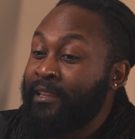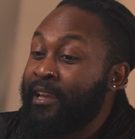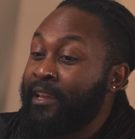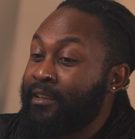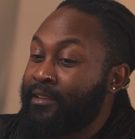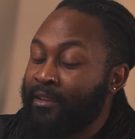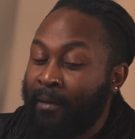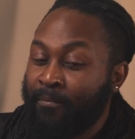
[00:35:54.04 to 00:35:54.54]

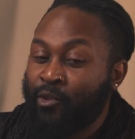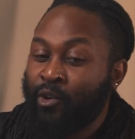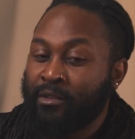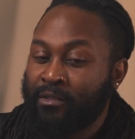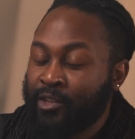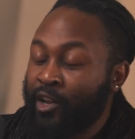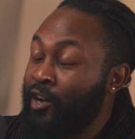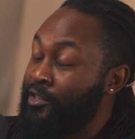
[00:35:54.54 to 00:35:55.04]
like, I'm
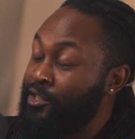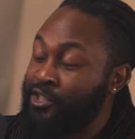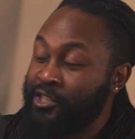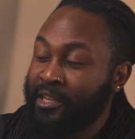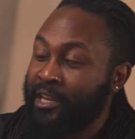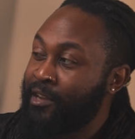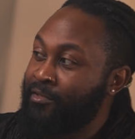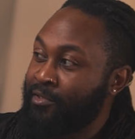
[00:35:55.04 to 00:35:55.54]
not
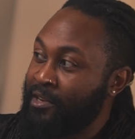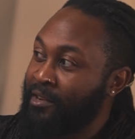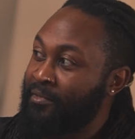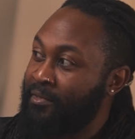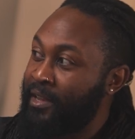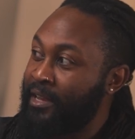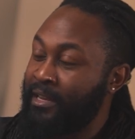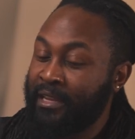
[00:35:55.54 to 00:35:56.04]
tarnishing every
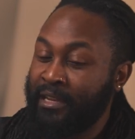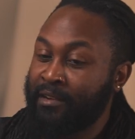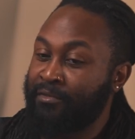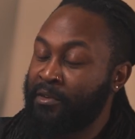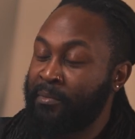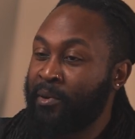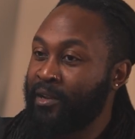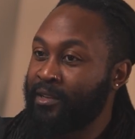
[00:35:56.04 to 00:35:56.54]
event and
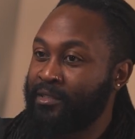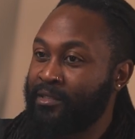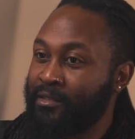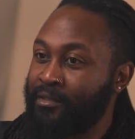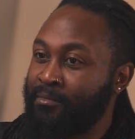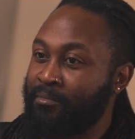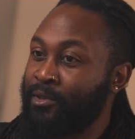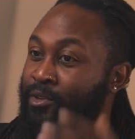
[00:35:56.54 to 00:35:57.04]
every
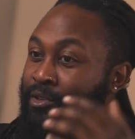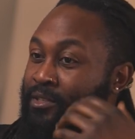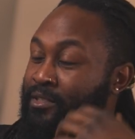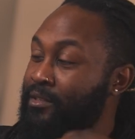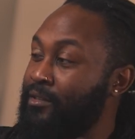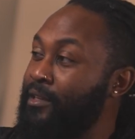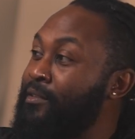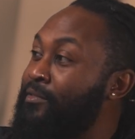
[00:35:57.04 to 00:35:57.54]
person,
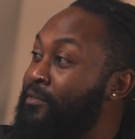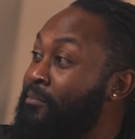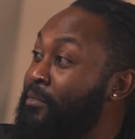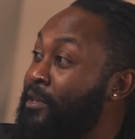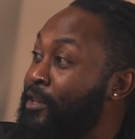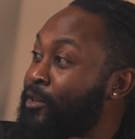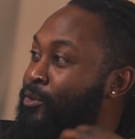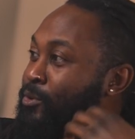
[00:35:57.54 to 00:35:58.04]
because even
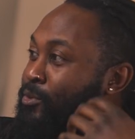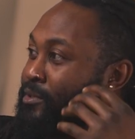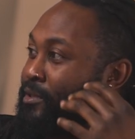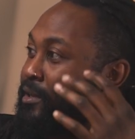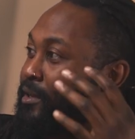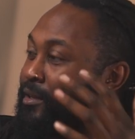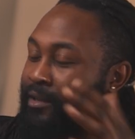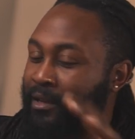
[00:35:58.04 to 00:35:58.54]
me, who's
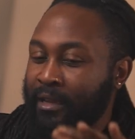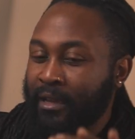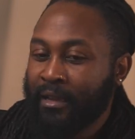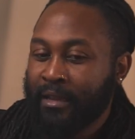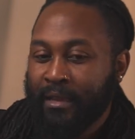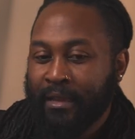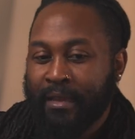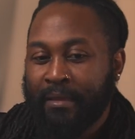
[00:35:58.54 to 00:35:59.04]
like
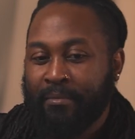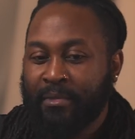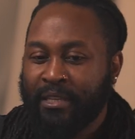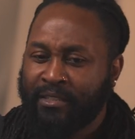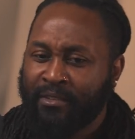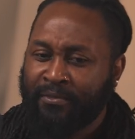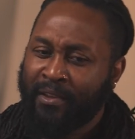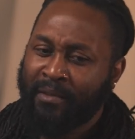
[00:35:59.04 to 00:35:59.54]

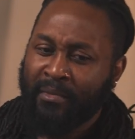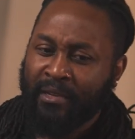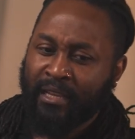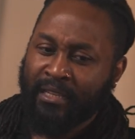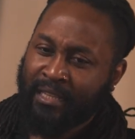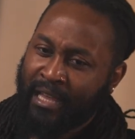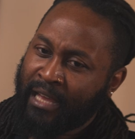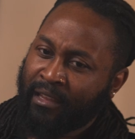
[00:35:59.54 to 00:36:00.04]
Mr.
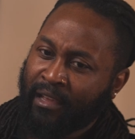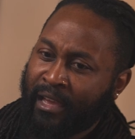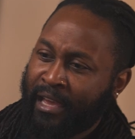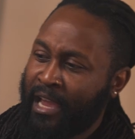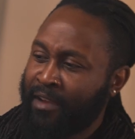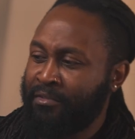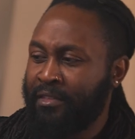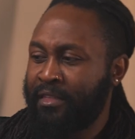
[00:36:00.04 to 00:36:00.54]
Feminist ally,
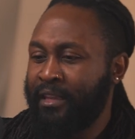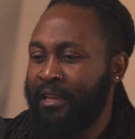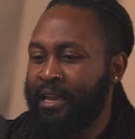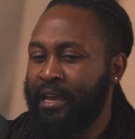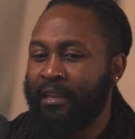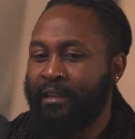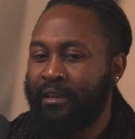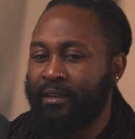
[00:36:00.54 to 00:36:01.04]
everything
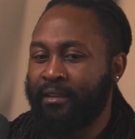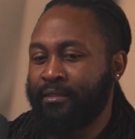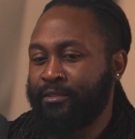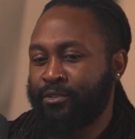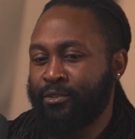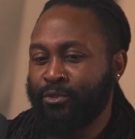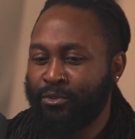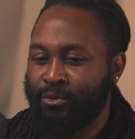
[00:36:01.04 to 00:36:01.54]
ally,
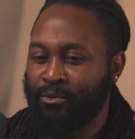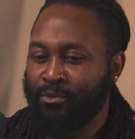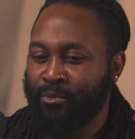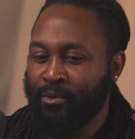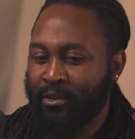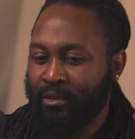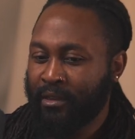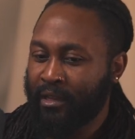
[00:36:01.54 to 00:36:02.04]

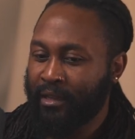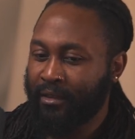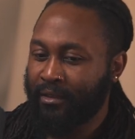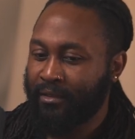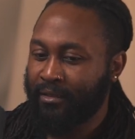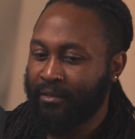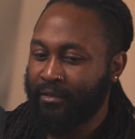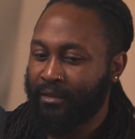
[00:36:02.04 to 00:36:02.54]
social, like
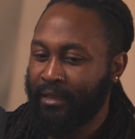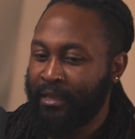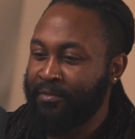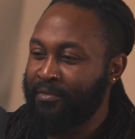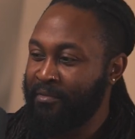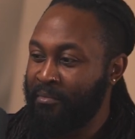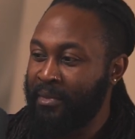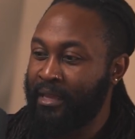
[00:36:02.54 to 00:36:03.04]

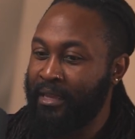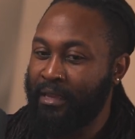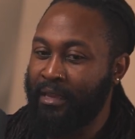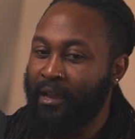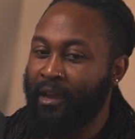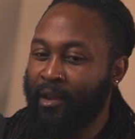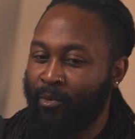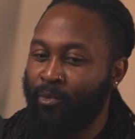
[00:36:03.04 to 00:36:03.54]
even
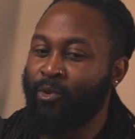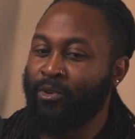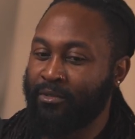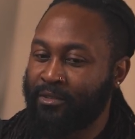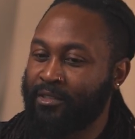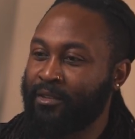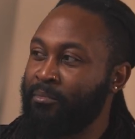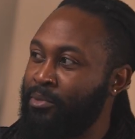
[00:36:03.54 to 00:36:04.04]
me, I
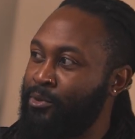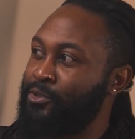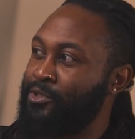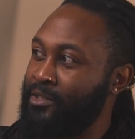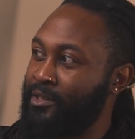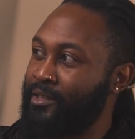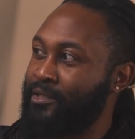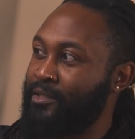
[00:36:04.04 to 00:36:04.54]
want some
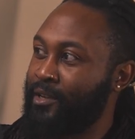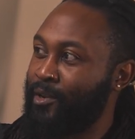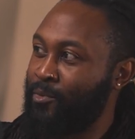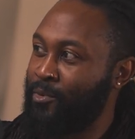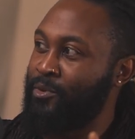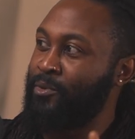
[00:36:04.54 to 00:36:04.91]
bouginess. I want